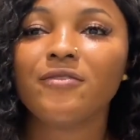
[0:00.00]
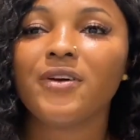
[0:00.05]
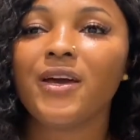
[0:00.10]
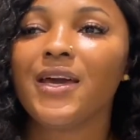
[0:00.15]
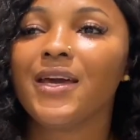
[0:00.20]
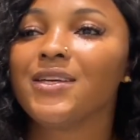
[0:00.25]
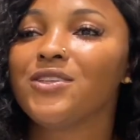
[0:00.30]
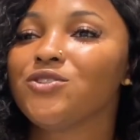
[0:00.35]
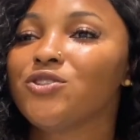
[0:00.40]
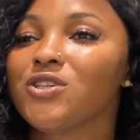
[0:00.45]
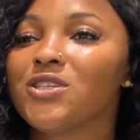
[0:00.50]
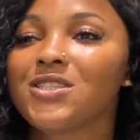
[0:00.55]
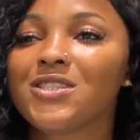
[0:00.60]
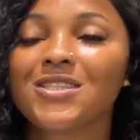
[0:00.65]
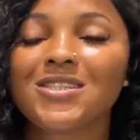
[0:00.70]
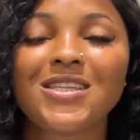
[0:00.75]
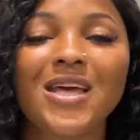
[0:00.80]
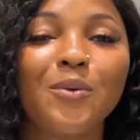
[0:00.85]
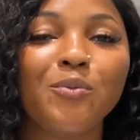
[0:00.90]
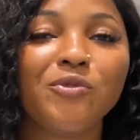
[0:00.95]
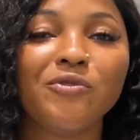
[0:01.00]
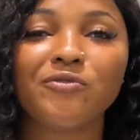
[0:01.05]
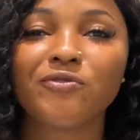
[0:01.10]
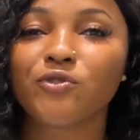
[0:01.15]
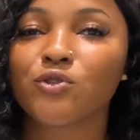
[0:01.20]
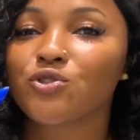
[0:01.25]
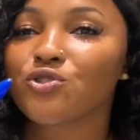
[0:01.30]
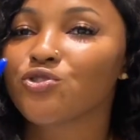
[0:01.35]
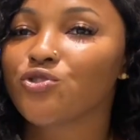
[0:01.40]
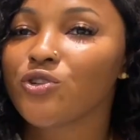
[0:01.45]
Trade system will
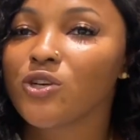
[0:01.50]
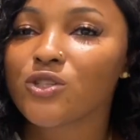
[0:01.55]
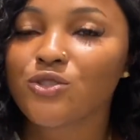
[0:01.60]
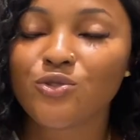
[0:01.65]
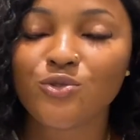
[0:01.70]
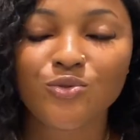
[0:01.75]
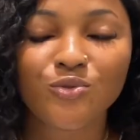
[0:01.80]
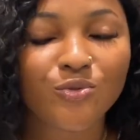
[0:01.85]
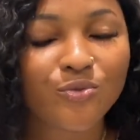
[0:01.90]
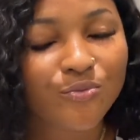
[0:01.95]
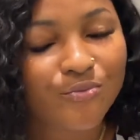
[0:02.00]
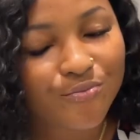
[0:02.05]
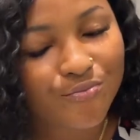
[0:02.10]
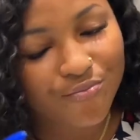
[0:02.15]
frustrate you.